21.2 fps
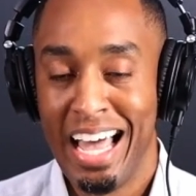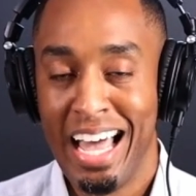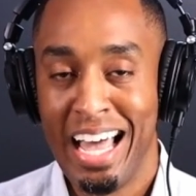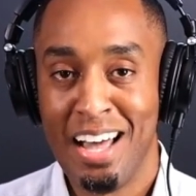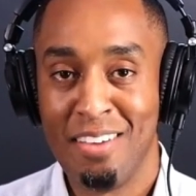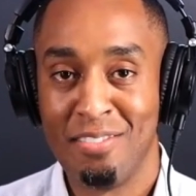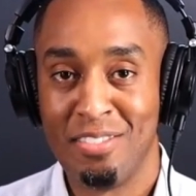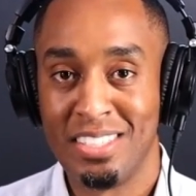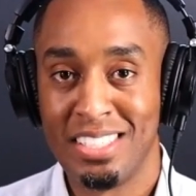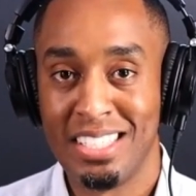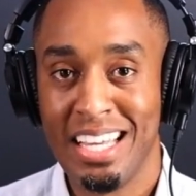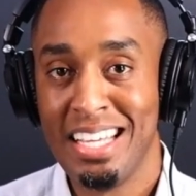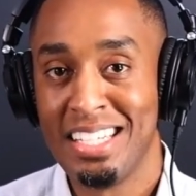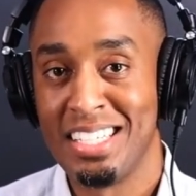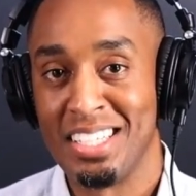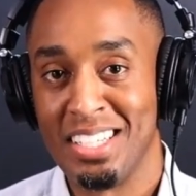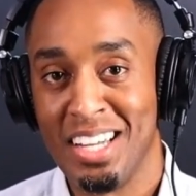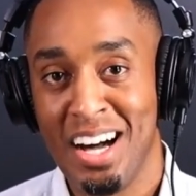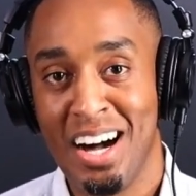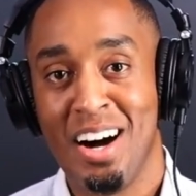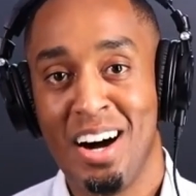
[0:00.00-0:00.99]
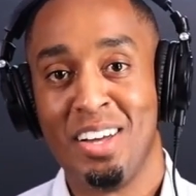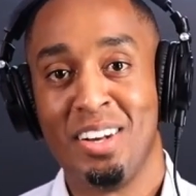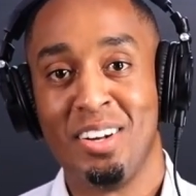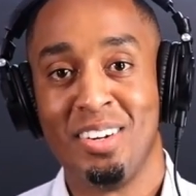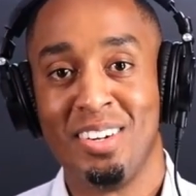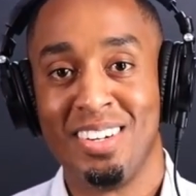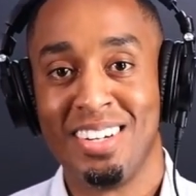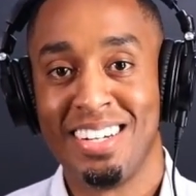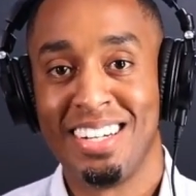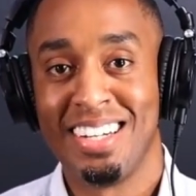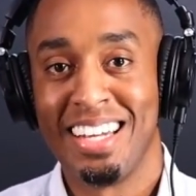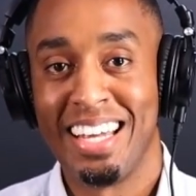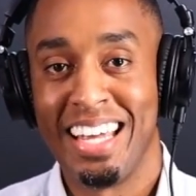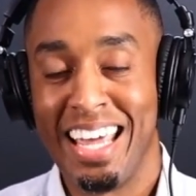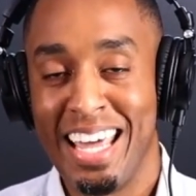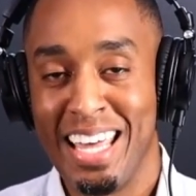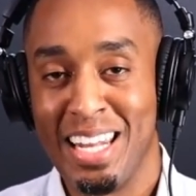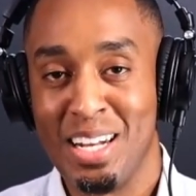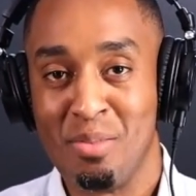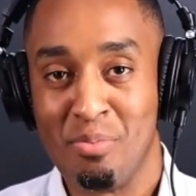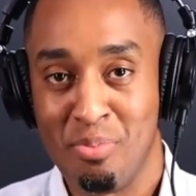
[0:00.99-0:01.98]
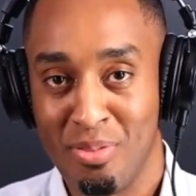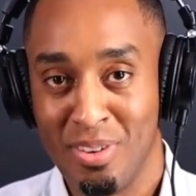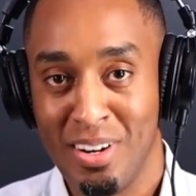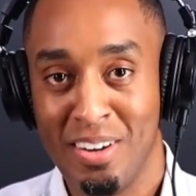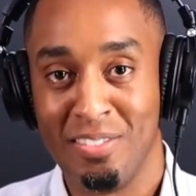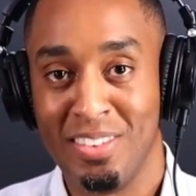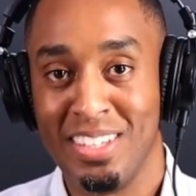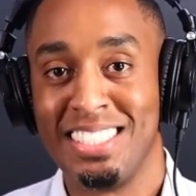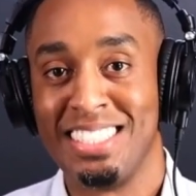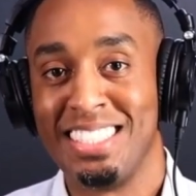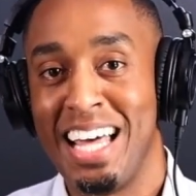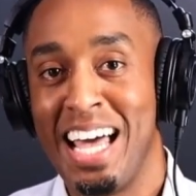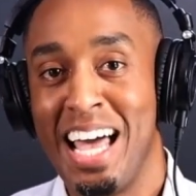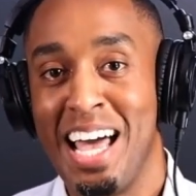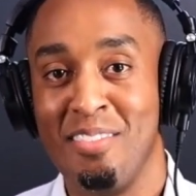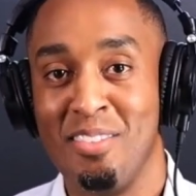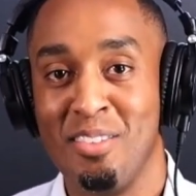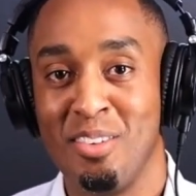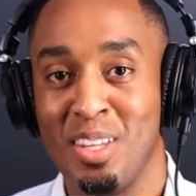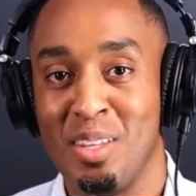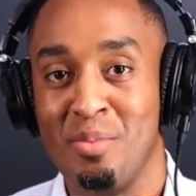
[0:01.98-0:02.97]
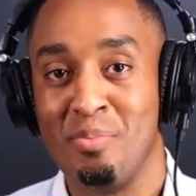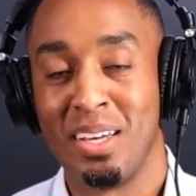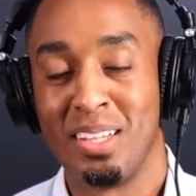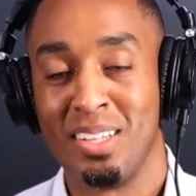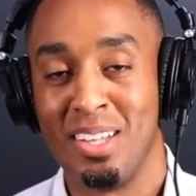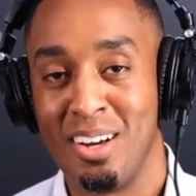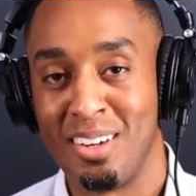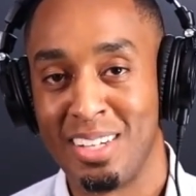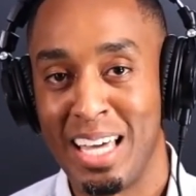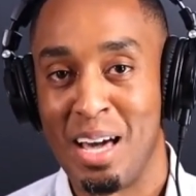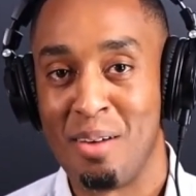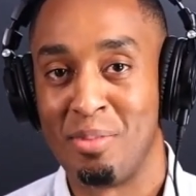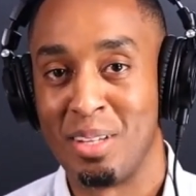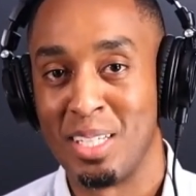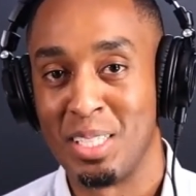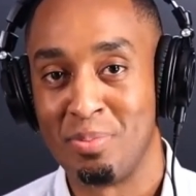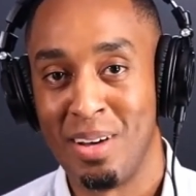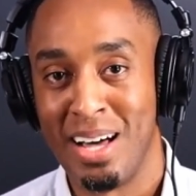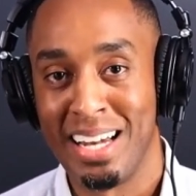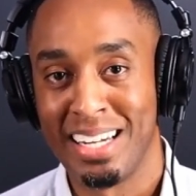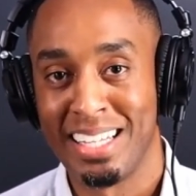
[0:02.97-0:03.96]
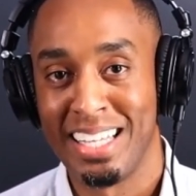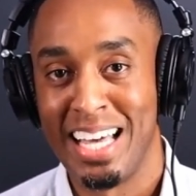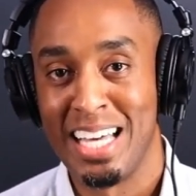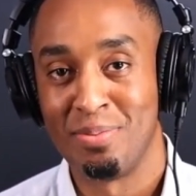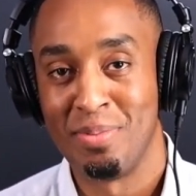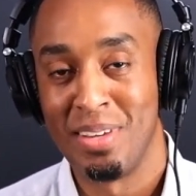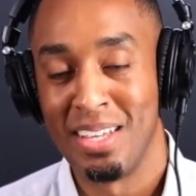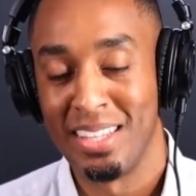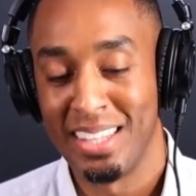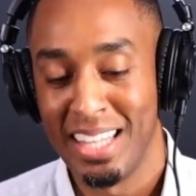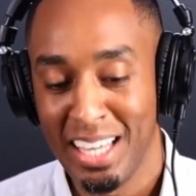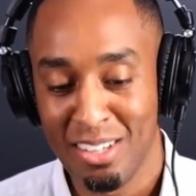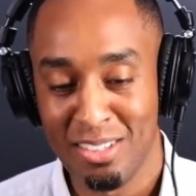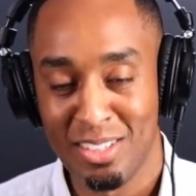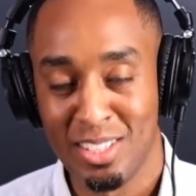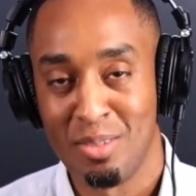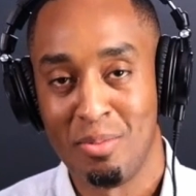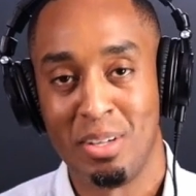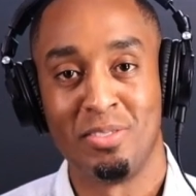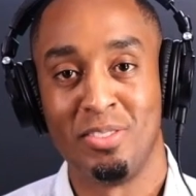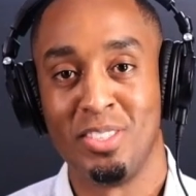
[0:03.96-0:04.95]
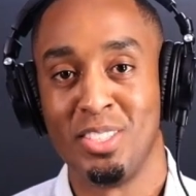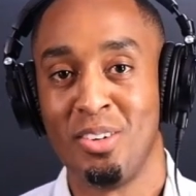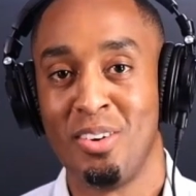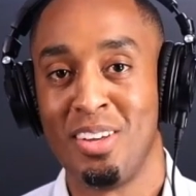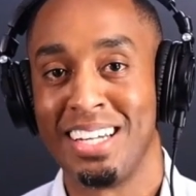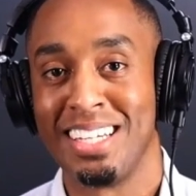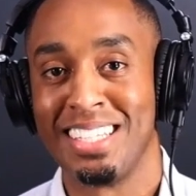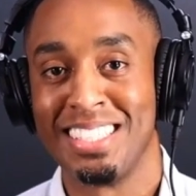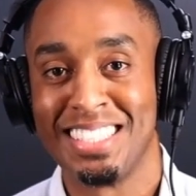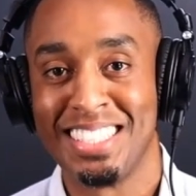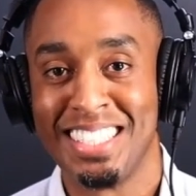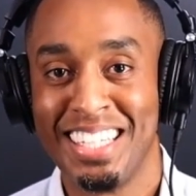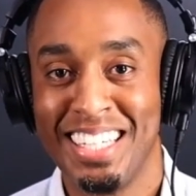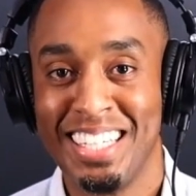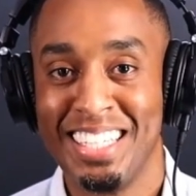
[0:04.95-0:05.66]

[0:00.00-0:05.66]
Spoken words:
have to say it's an honor and a privilege to have you on the Big Law Capitalist podcast, man. Thank you so much for joining us.